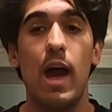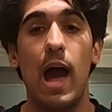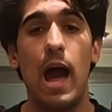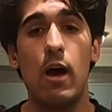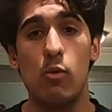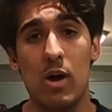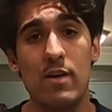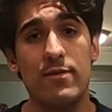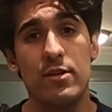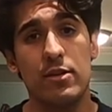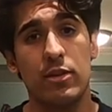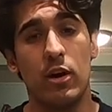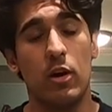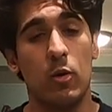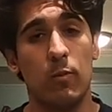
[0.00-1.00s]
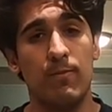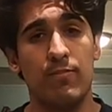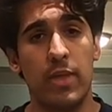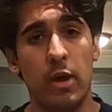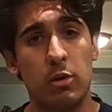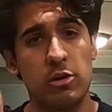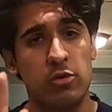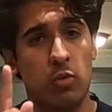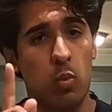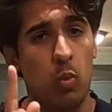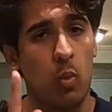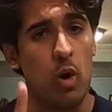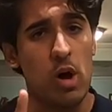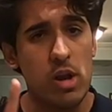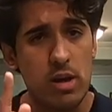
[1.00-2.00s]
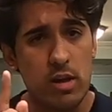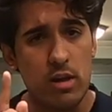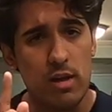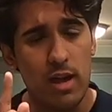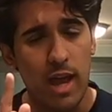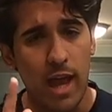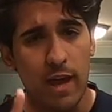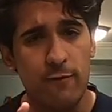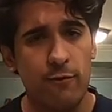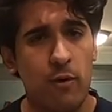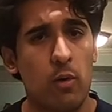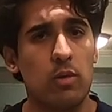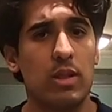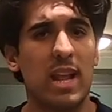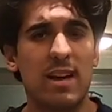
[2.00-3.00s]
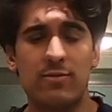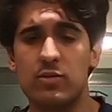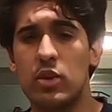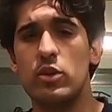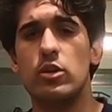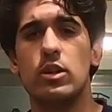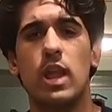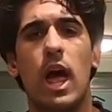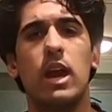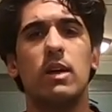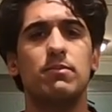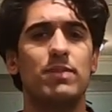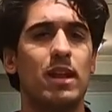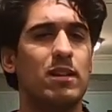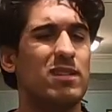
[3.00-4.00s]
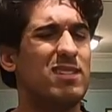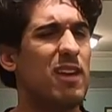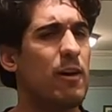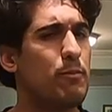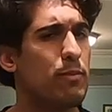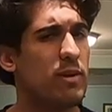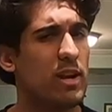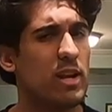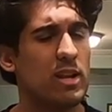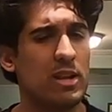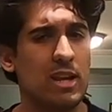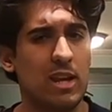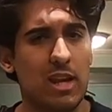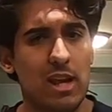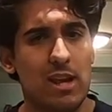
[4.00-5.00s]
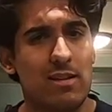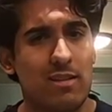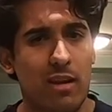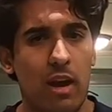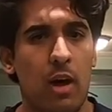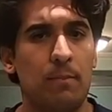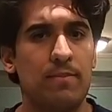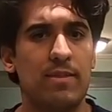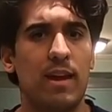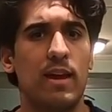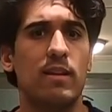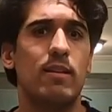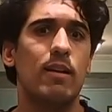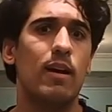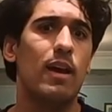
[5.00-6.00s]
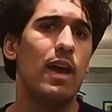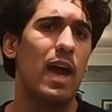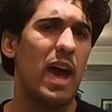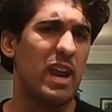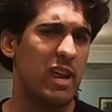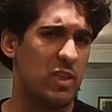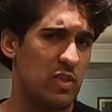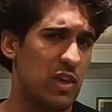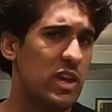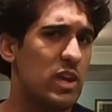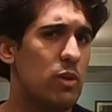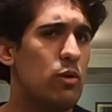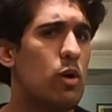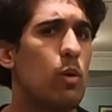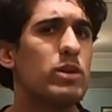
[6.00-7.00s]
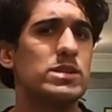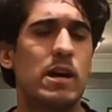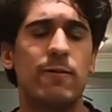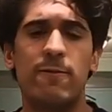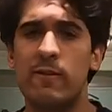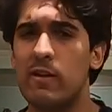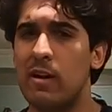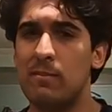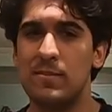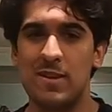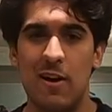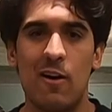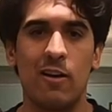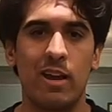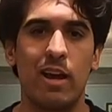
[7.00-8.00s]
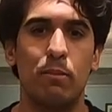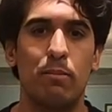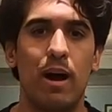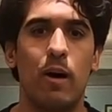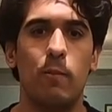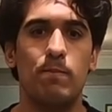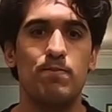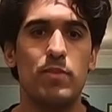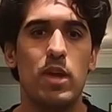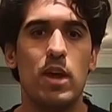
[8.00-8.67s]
However though, there is one headphone left in your lineup that definitely needs an update and I think you know which headphone I'm talking about.